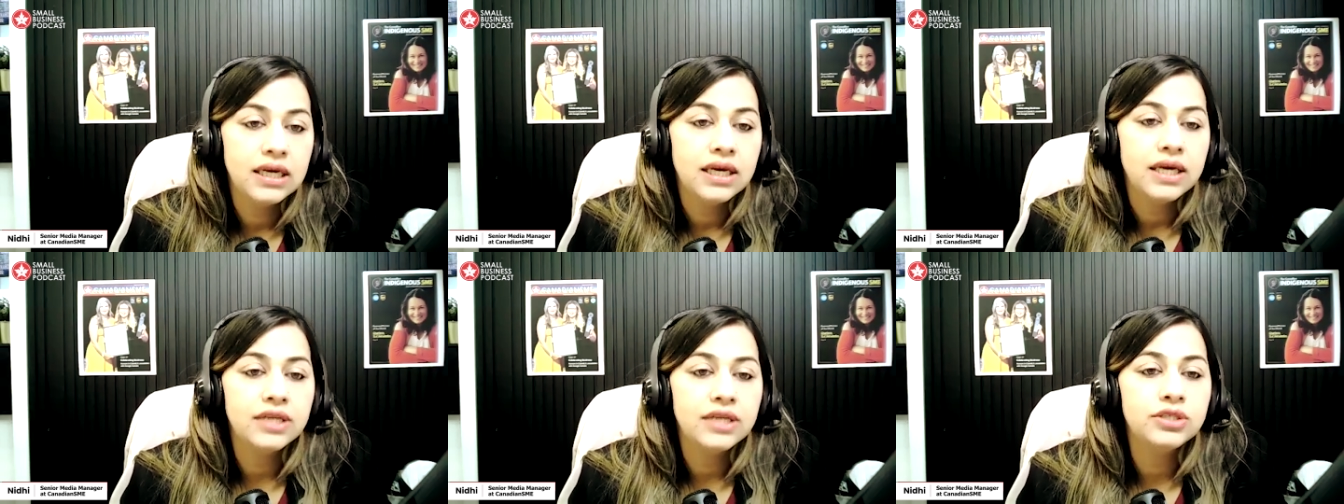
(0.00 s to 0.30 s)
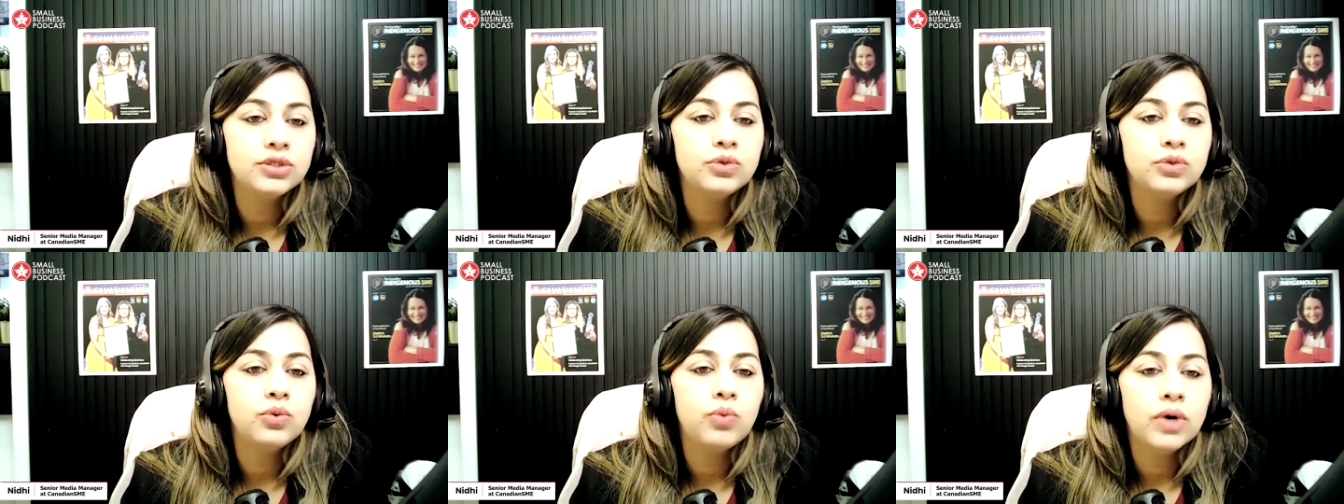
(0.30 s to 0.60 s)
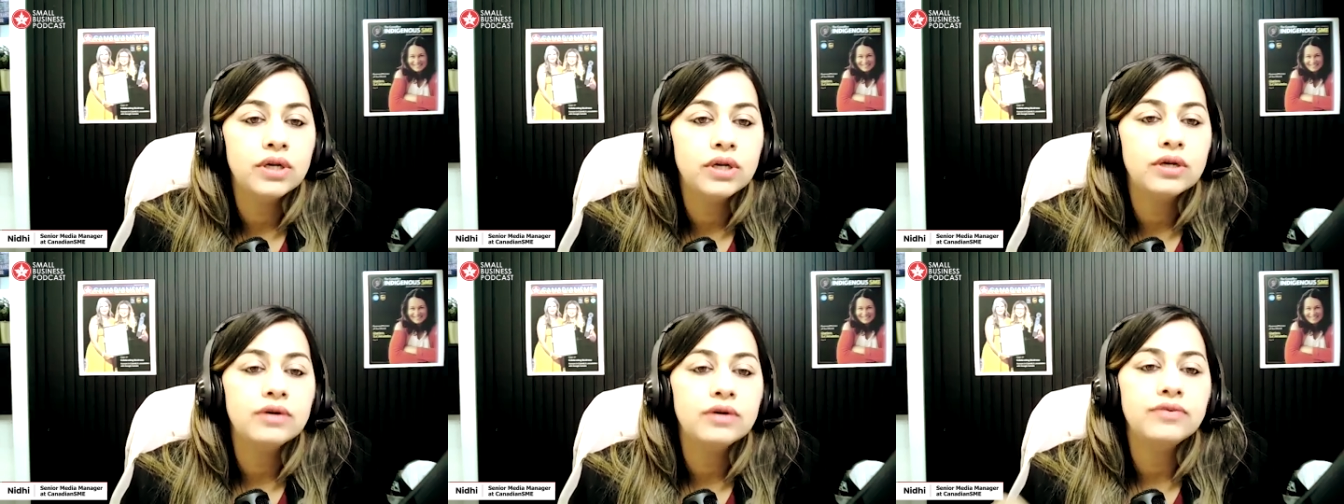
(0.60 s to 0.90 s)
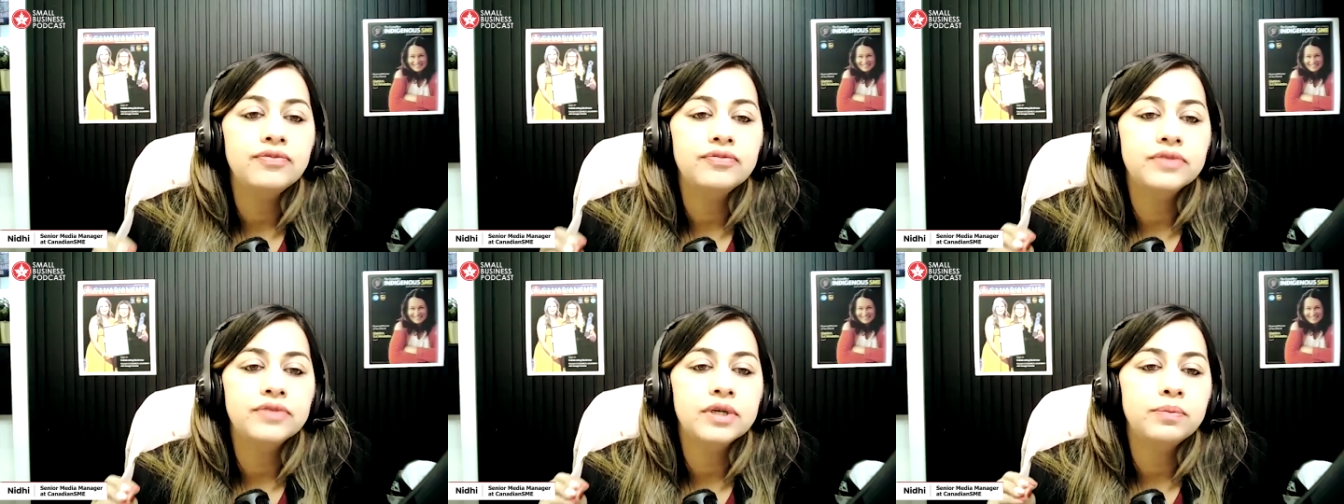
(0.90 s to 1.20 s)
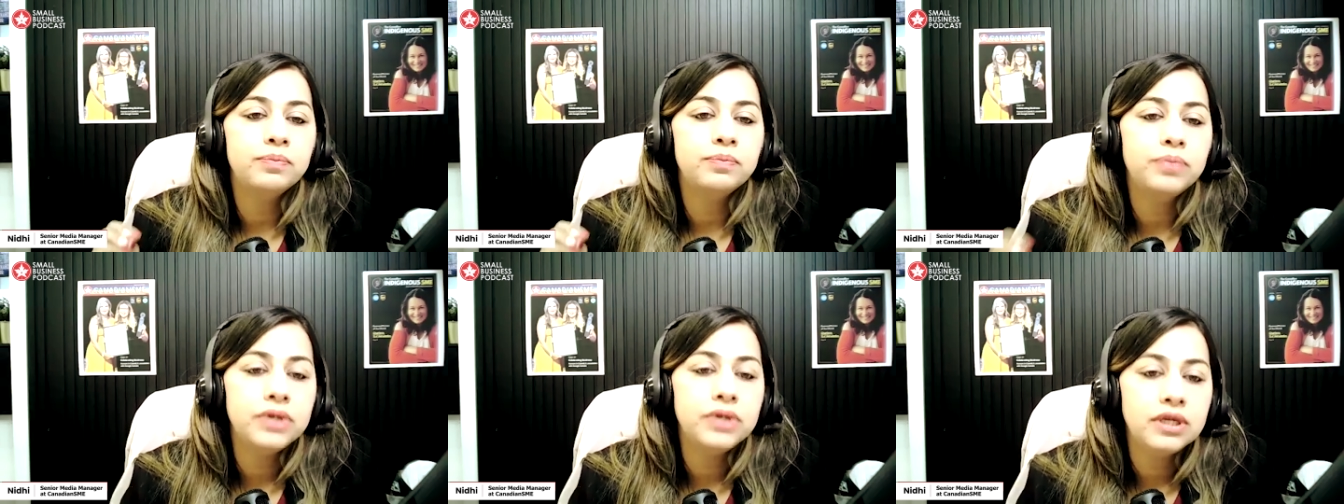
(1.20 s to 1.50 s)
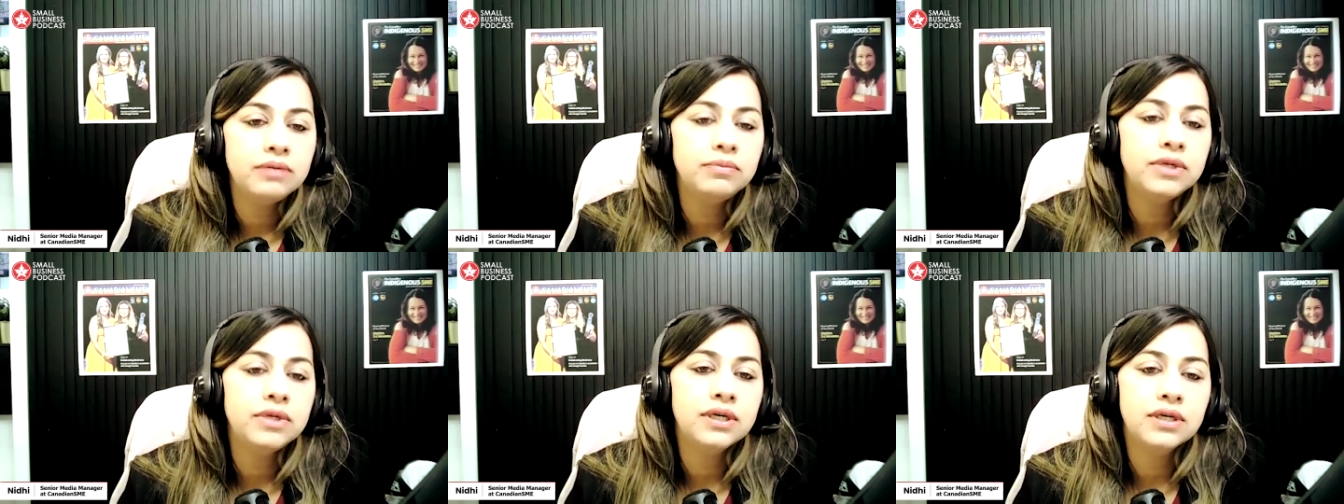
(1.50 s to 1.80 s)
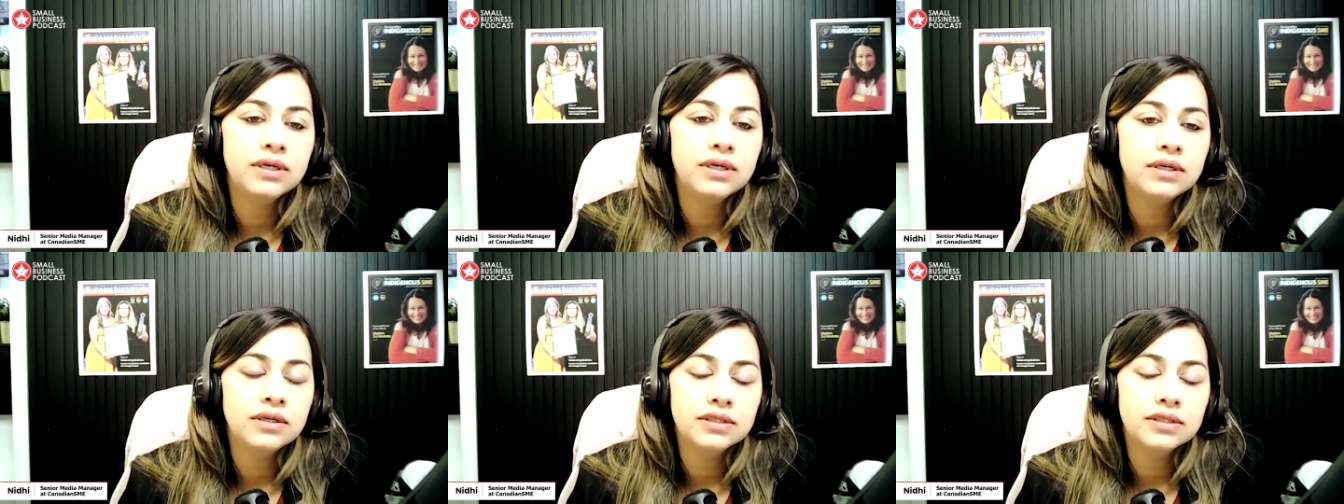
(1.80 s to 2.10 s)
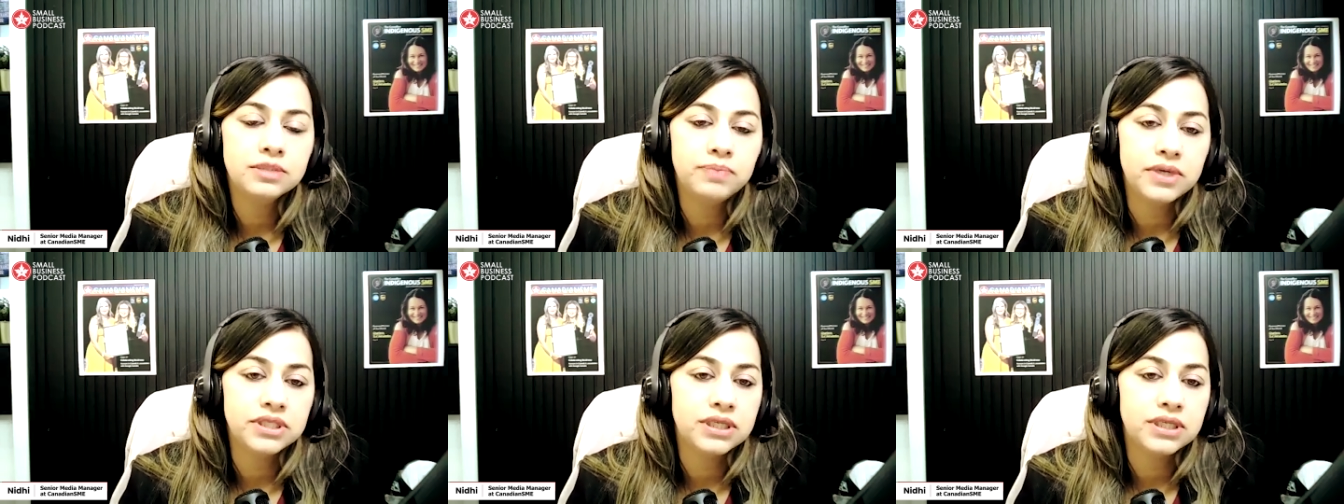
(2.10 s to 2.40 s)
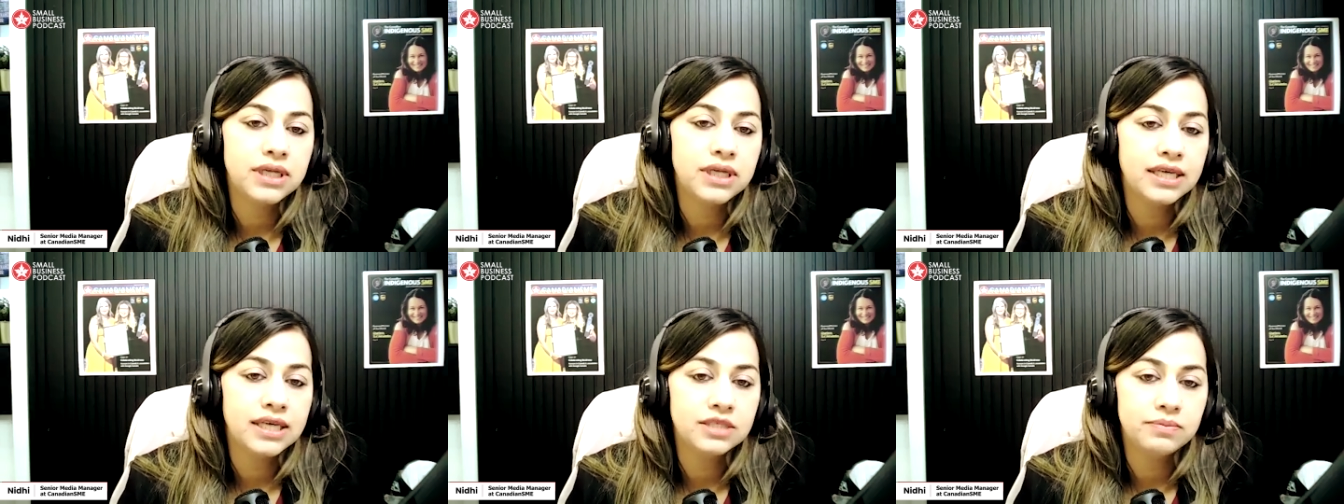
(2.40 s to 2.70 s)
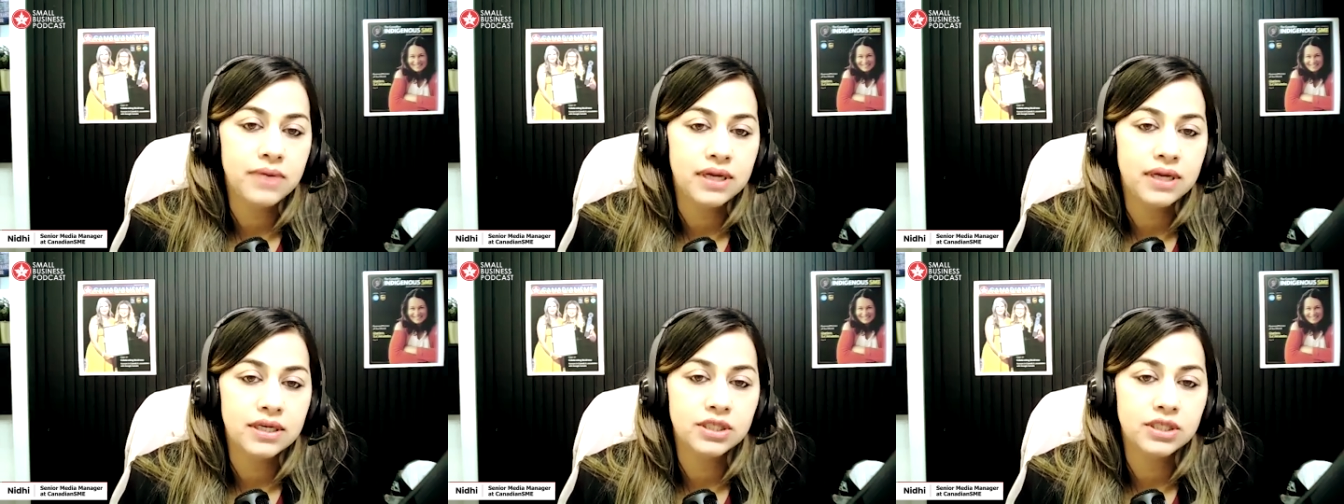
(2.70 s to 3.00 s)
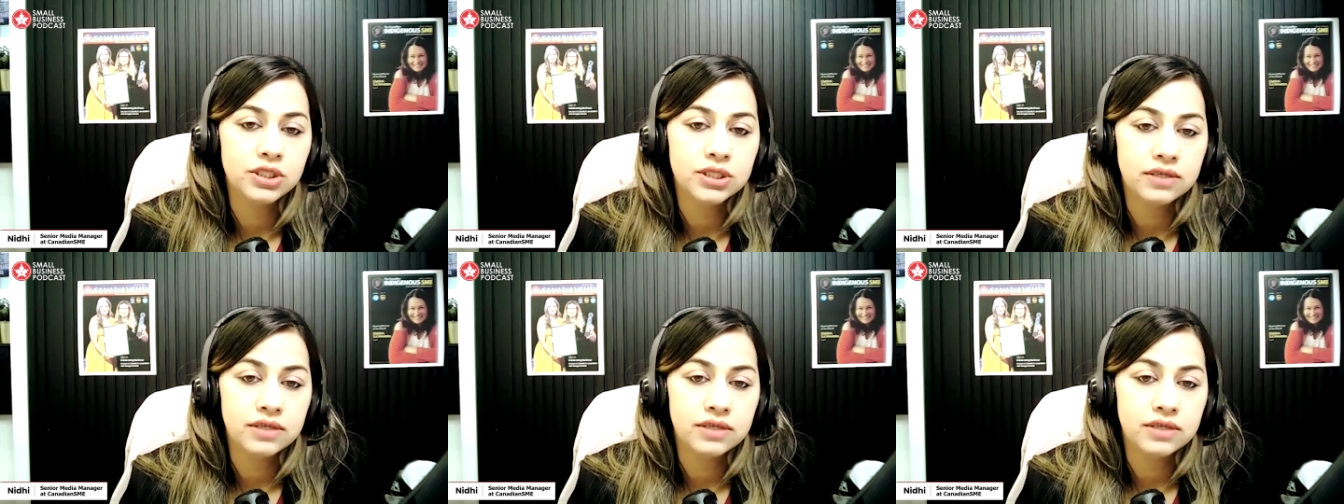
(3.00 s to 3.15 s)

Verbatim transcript: into one of the premier specialized managed